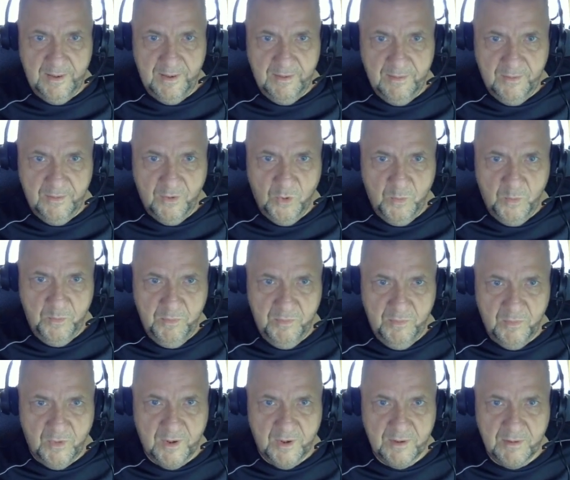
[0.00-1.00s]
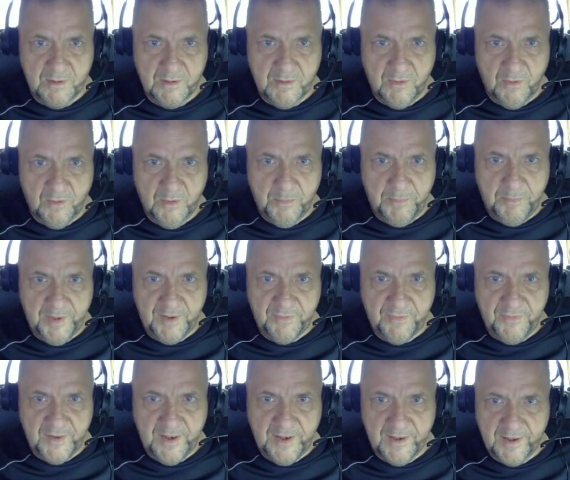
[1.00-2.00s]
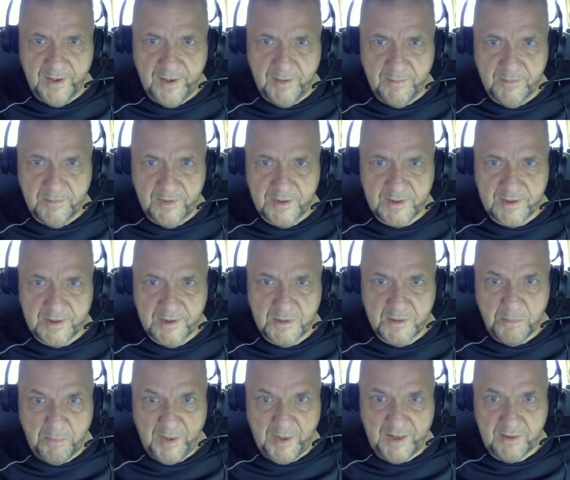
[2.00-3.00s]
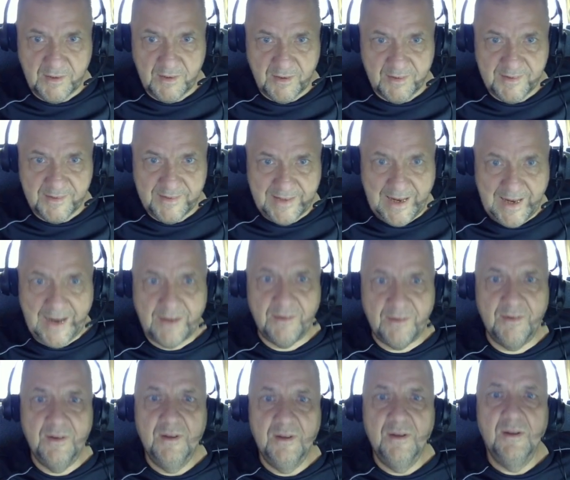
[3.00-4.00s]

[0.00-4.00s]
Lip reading: open one called big file name, which is big.dat,